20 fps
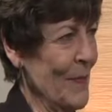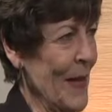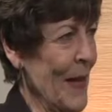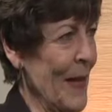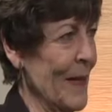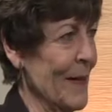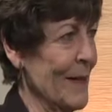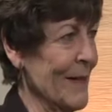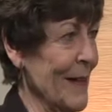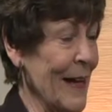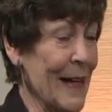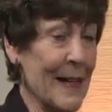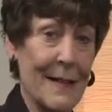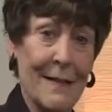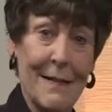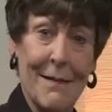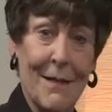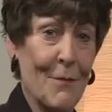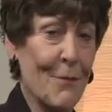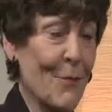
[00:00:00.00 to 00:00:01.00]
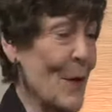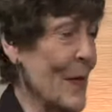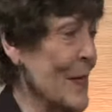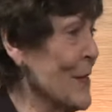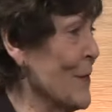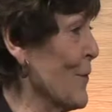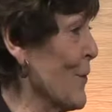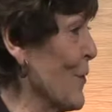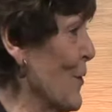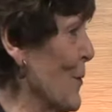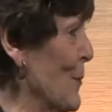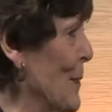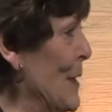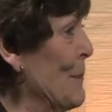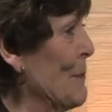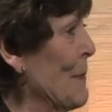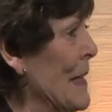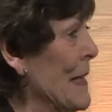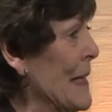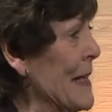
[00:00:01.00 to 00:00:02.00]
And a reason for you
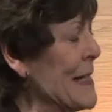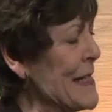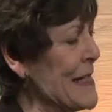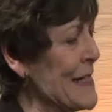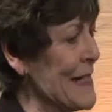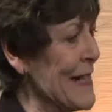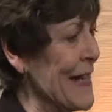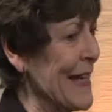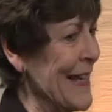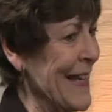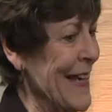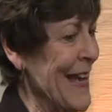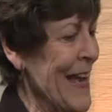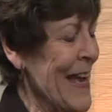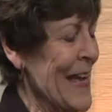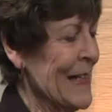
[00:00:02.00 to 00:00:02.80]
being my guest today